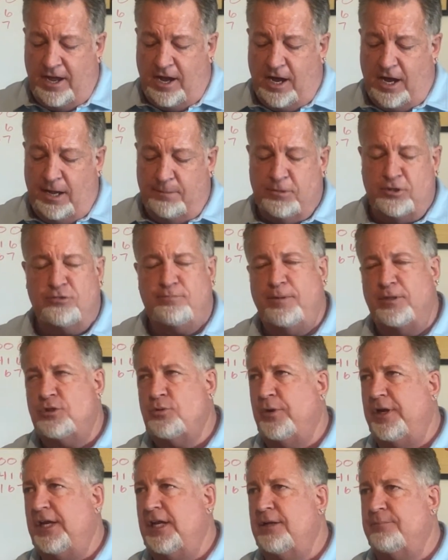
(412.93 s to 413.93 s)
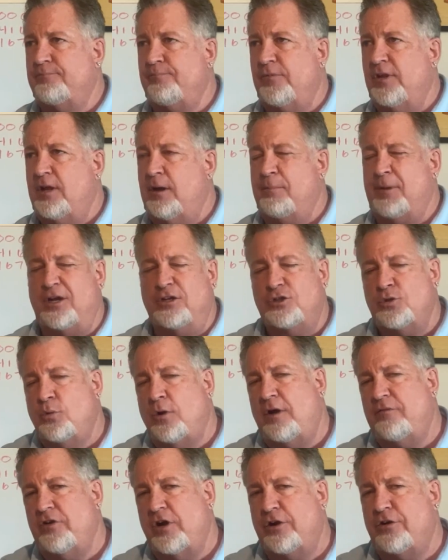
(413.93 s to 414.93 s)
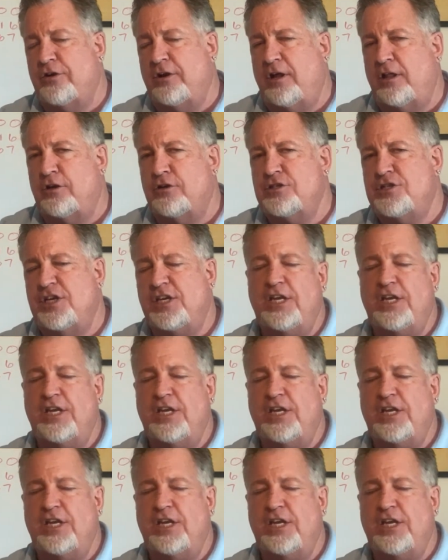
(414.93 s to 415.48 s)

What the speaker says: It was between about $1,200